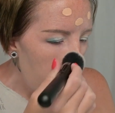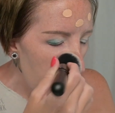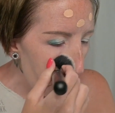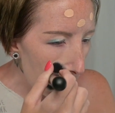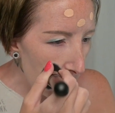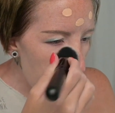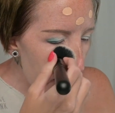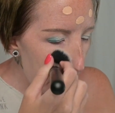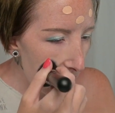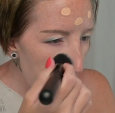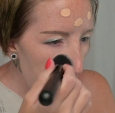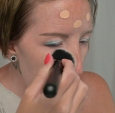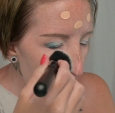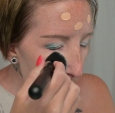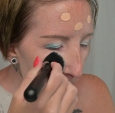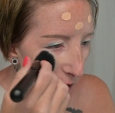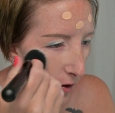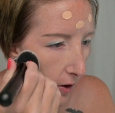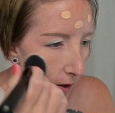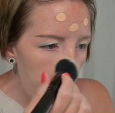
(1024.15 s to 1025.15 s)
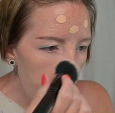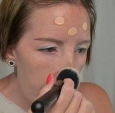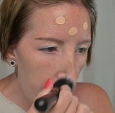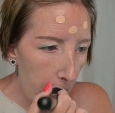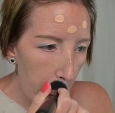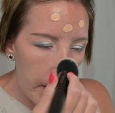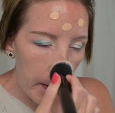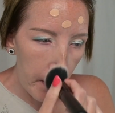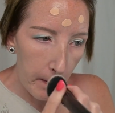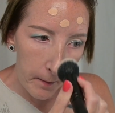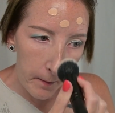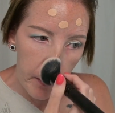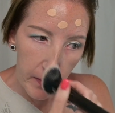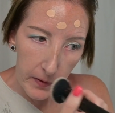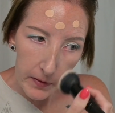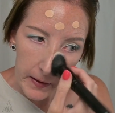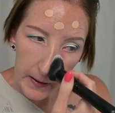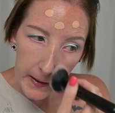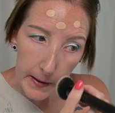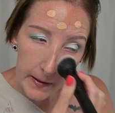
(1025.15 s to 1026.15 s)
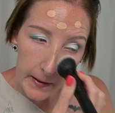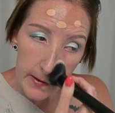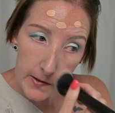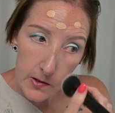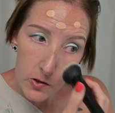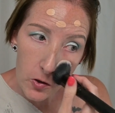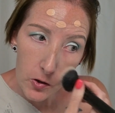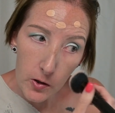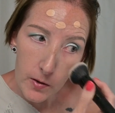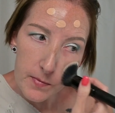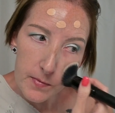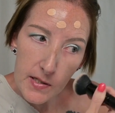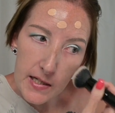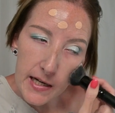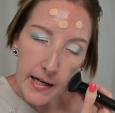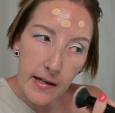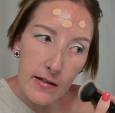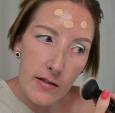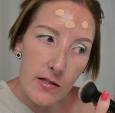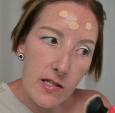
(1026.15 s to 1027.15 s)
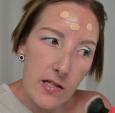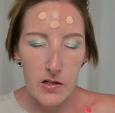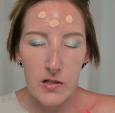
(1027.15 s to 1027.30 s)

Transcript: just depending on the circumstance.